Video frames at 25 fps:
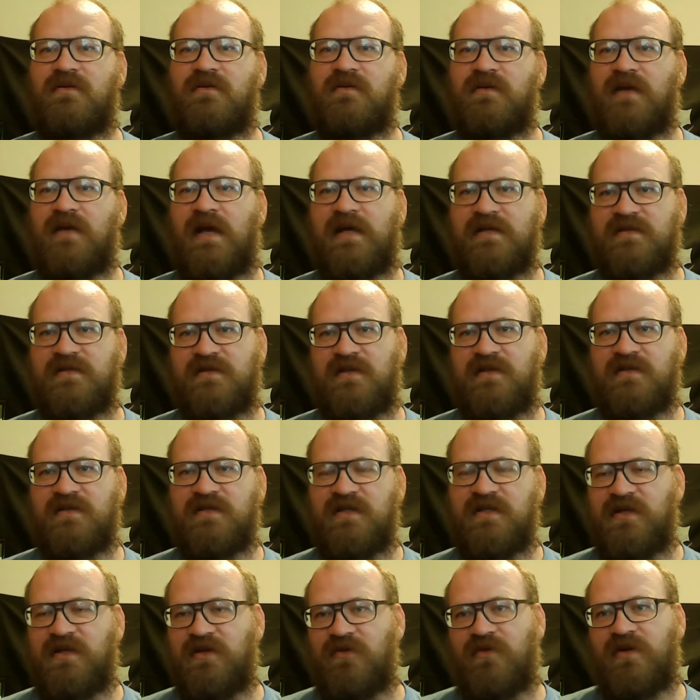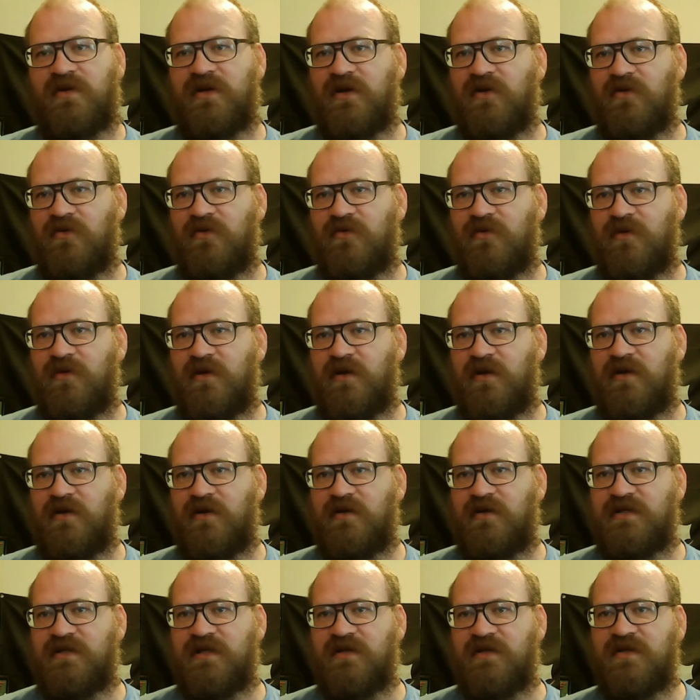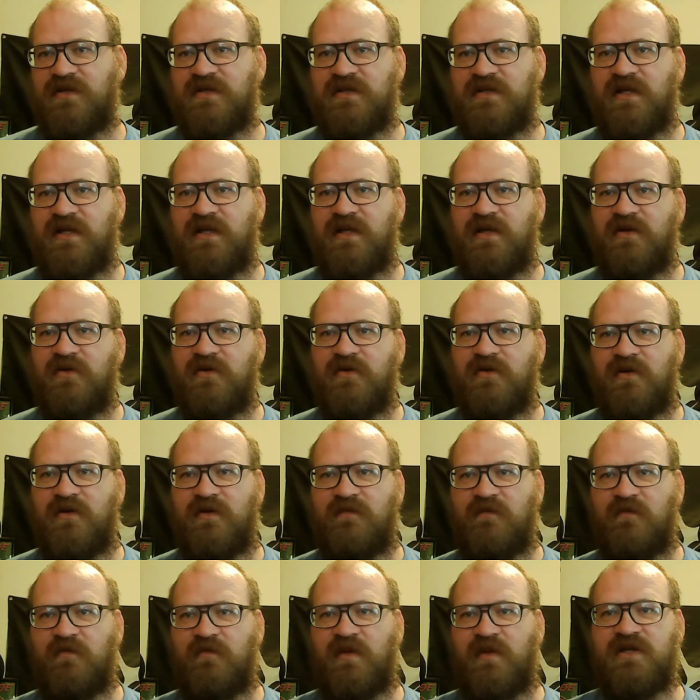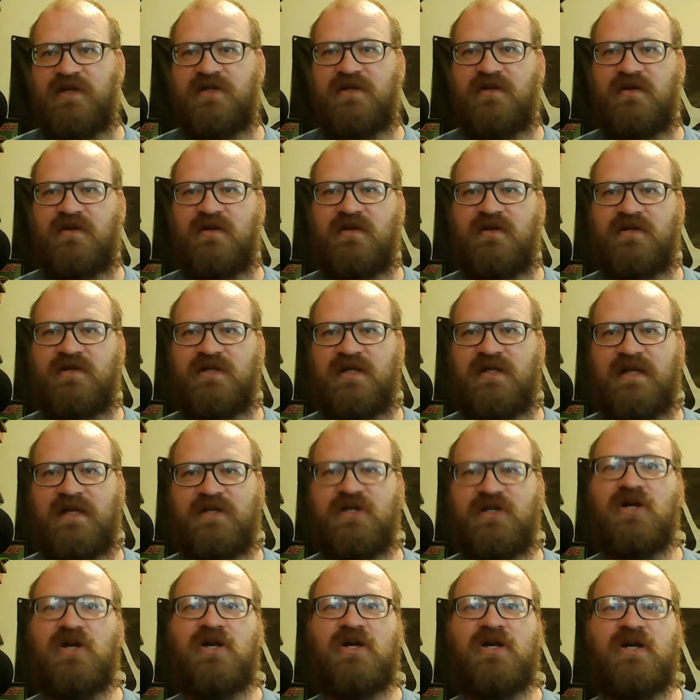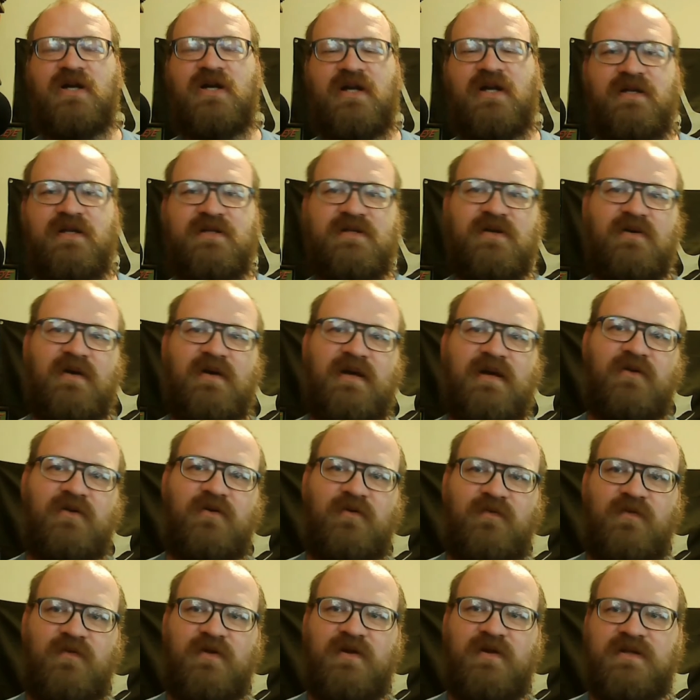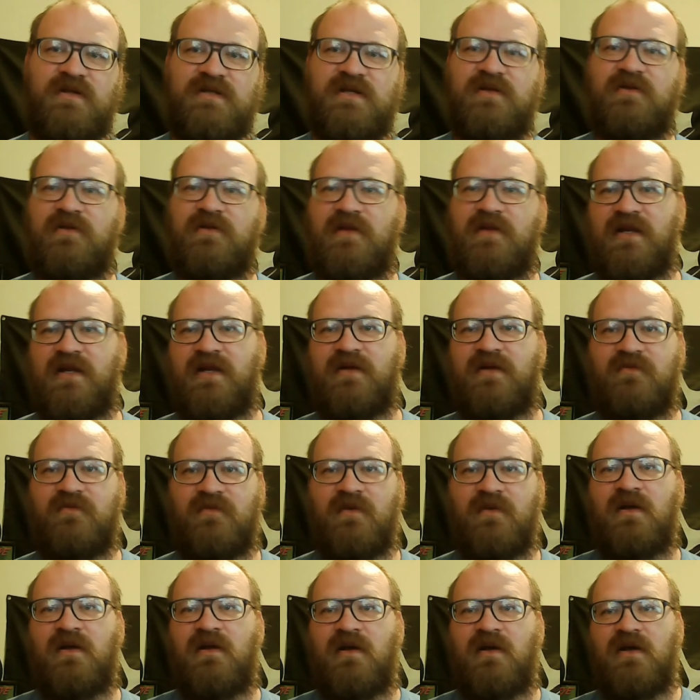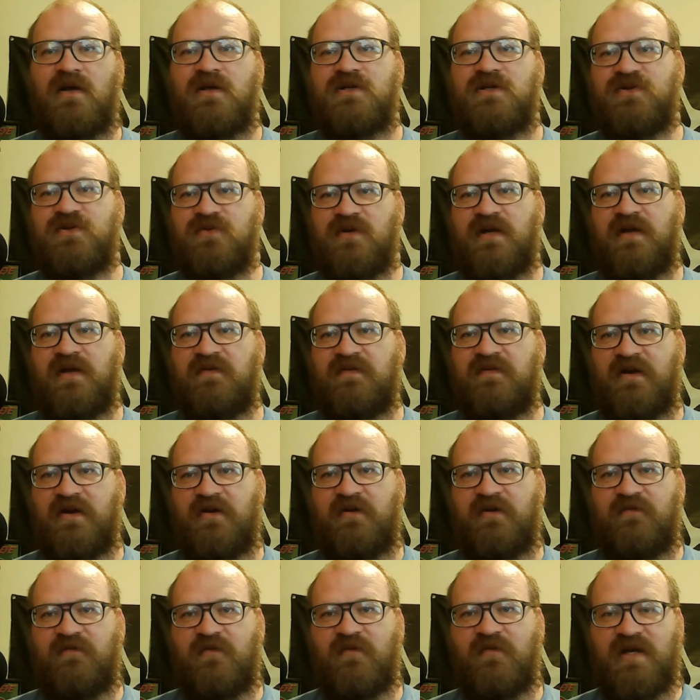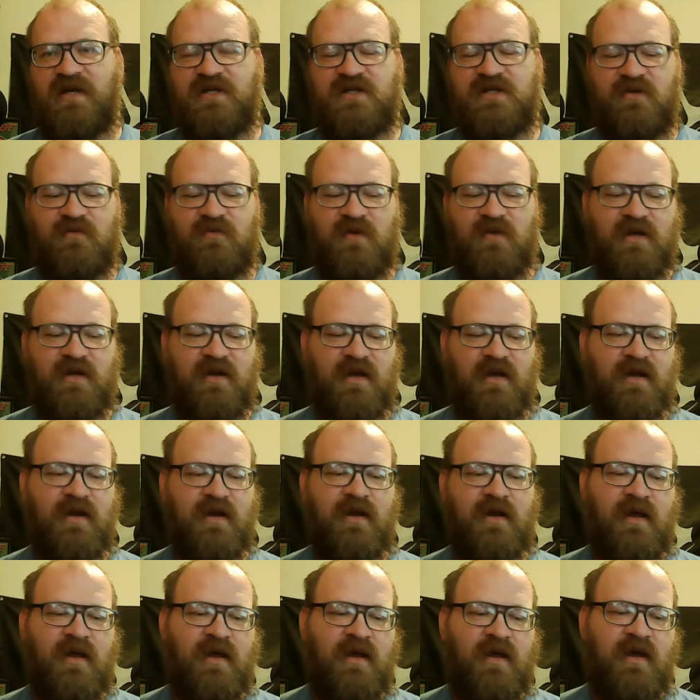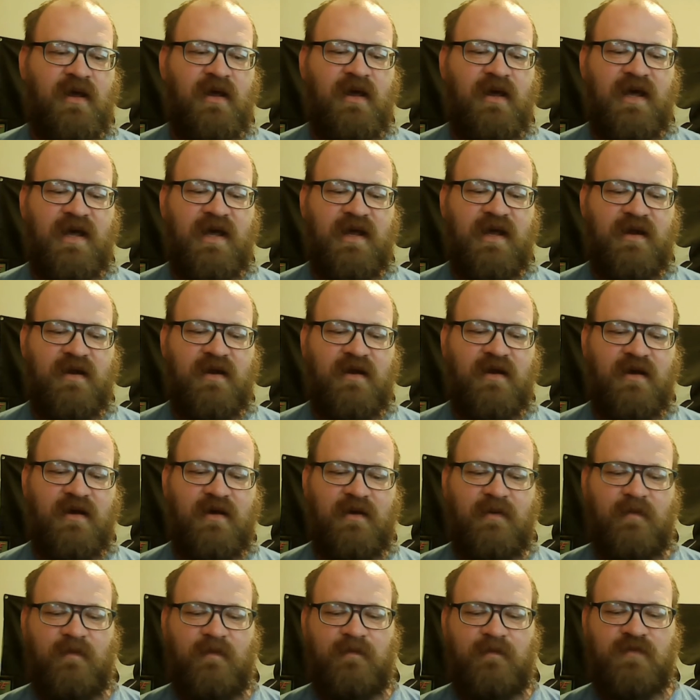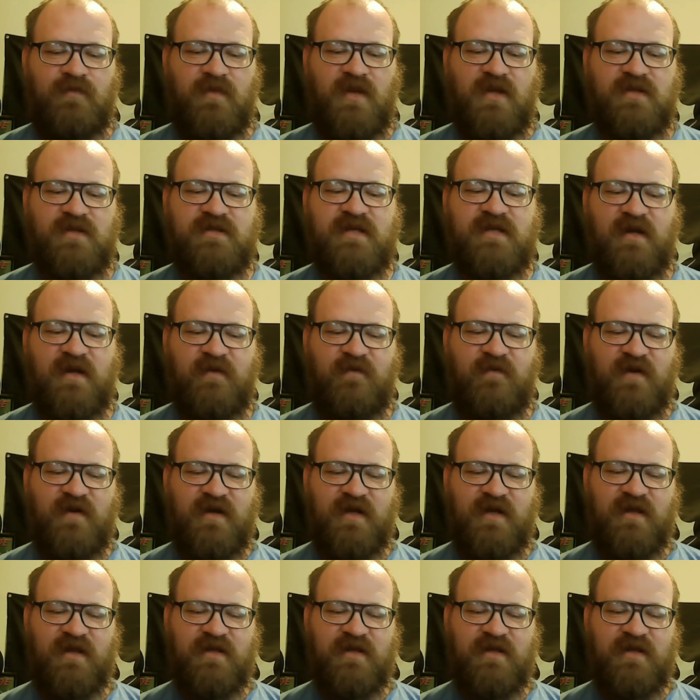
Ask Lizzie, "You want to go uh, tell this lady your information?" And she's like, "Sure." And so I go over to this other lady, and so we're giving our information and whatnot. And um, it's kind of funny.